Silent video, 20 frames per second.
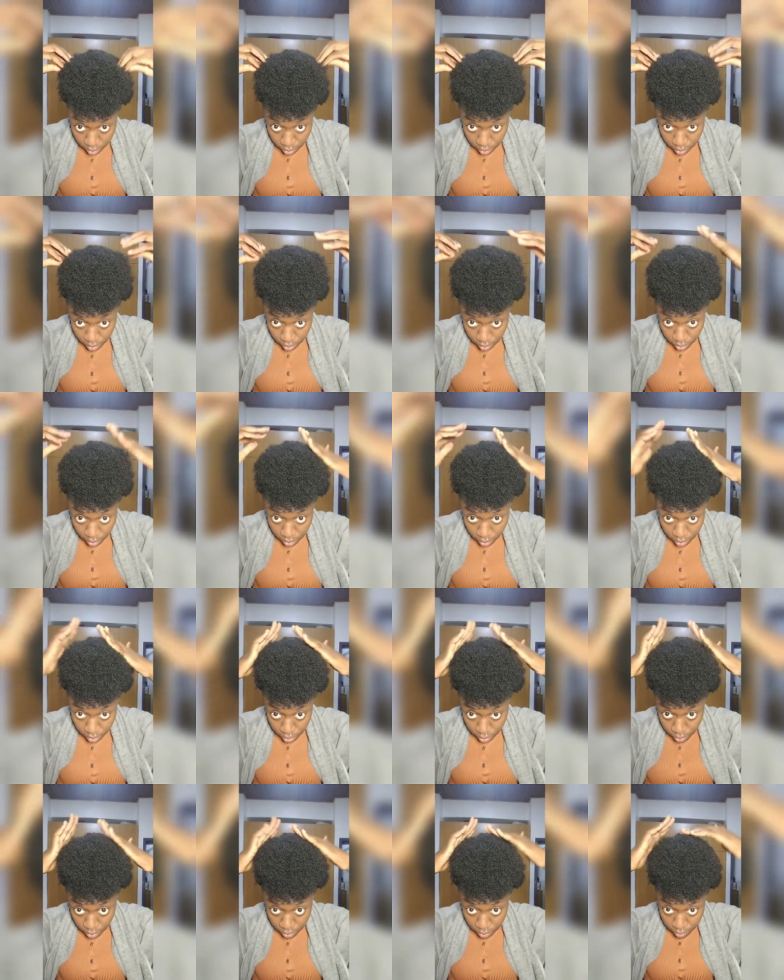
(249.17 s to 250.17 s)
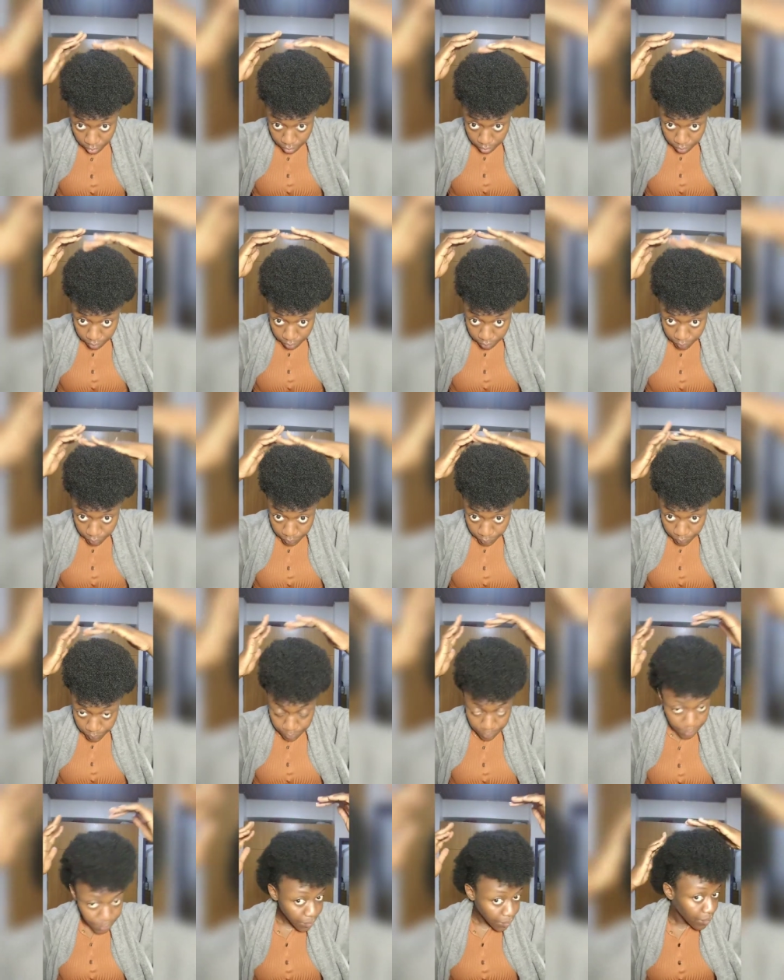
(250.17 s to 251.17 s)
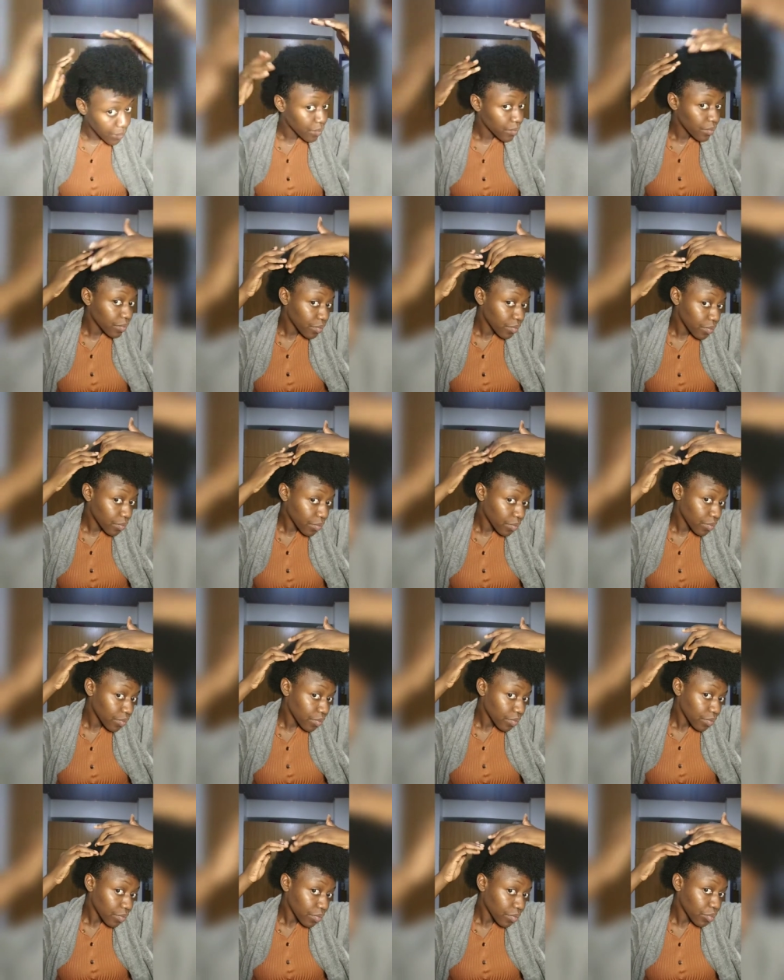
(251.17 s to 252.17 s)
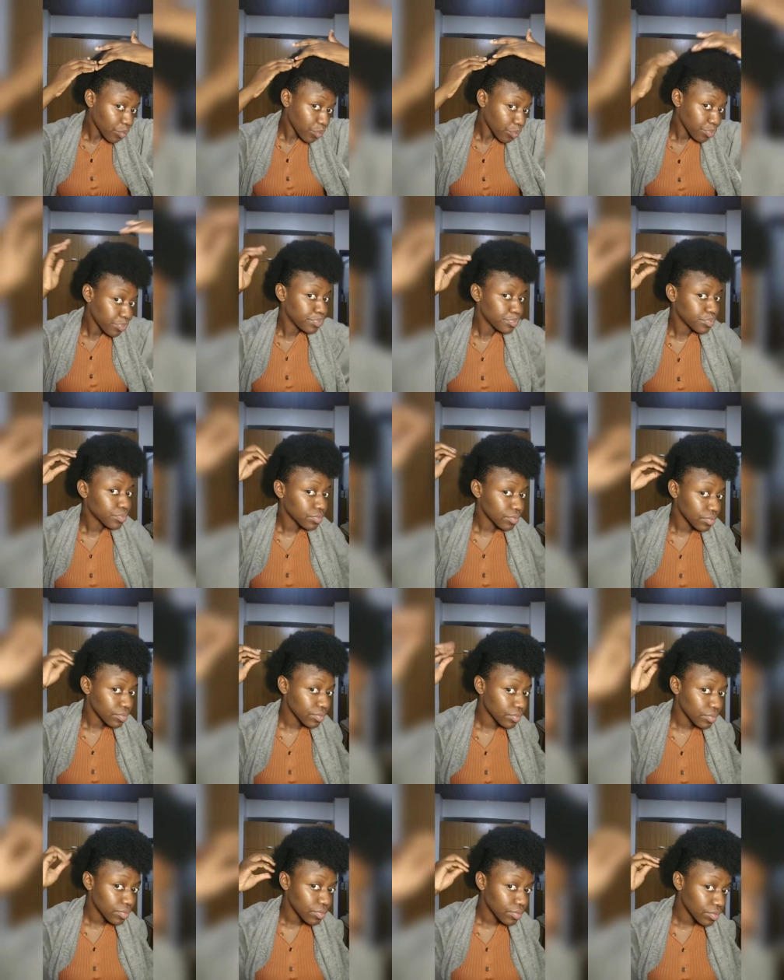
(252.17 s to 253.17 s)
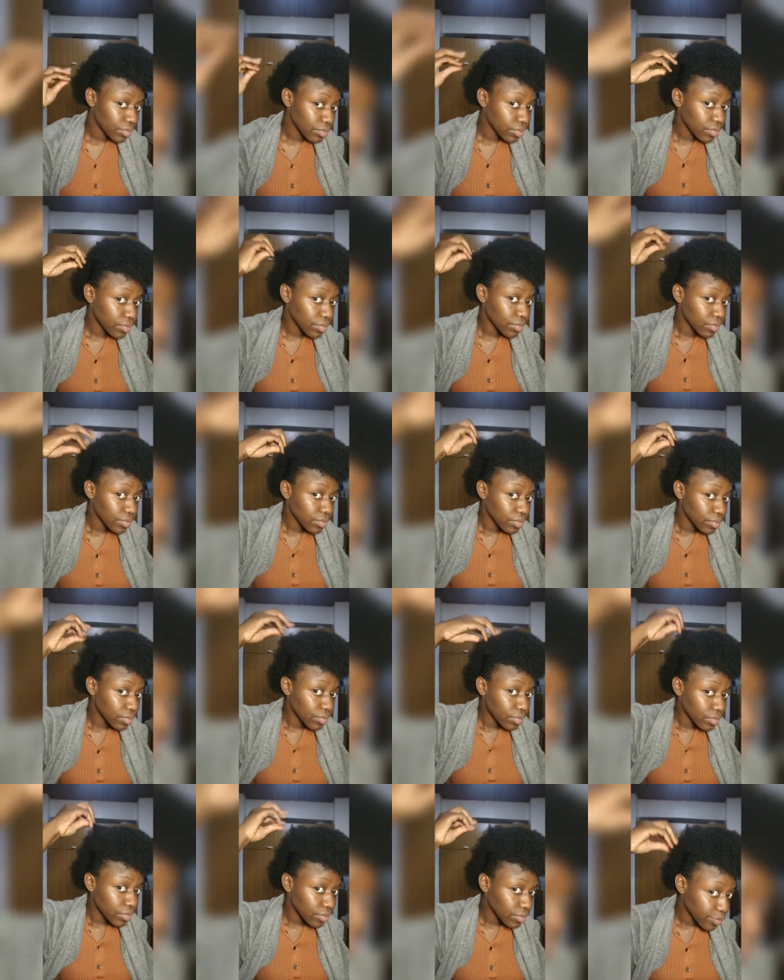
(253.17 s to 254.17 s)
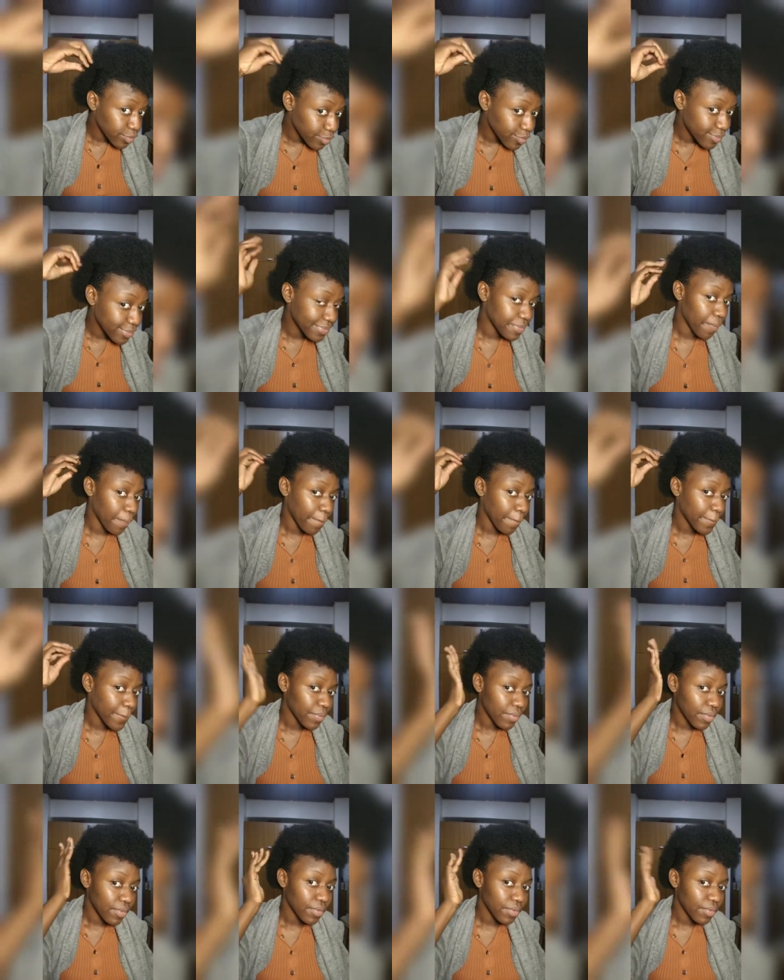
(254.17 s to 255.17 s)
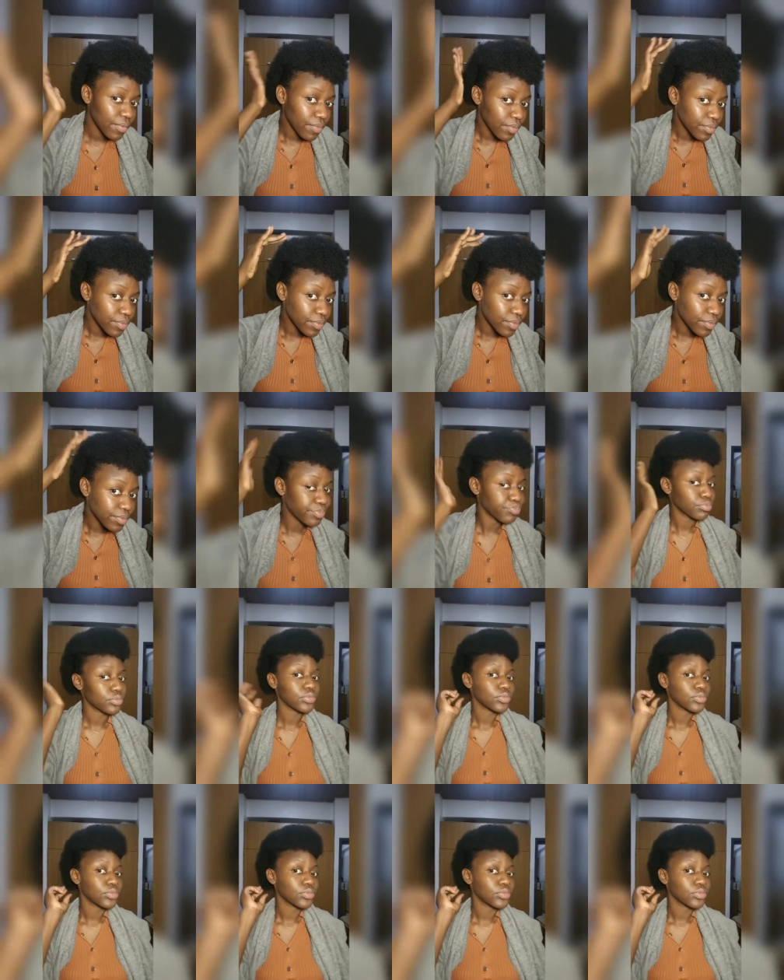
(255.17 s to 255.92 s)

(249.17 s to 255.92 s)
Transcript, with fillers: um, adjust the all um, the hair every other side of the hair